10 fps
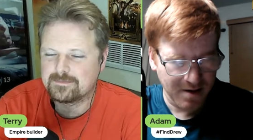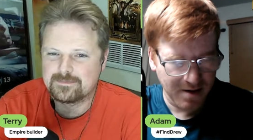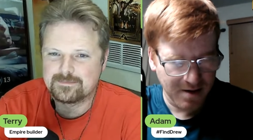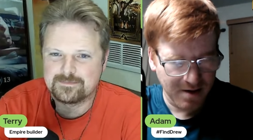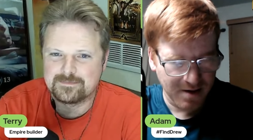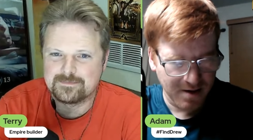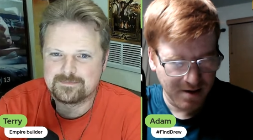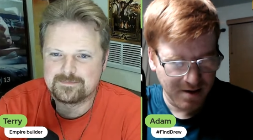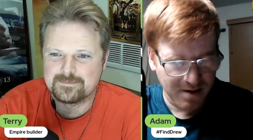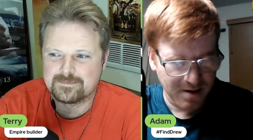
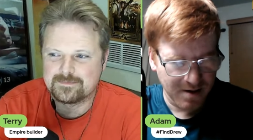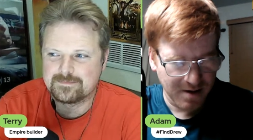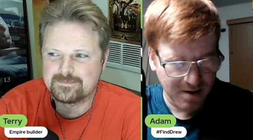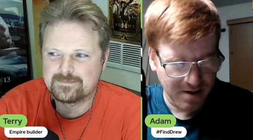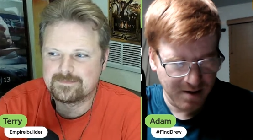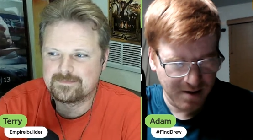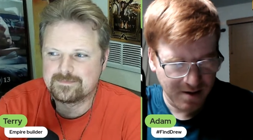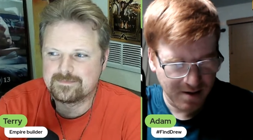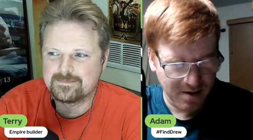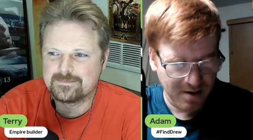
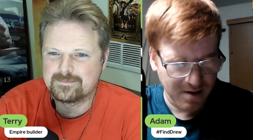Nothing is said.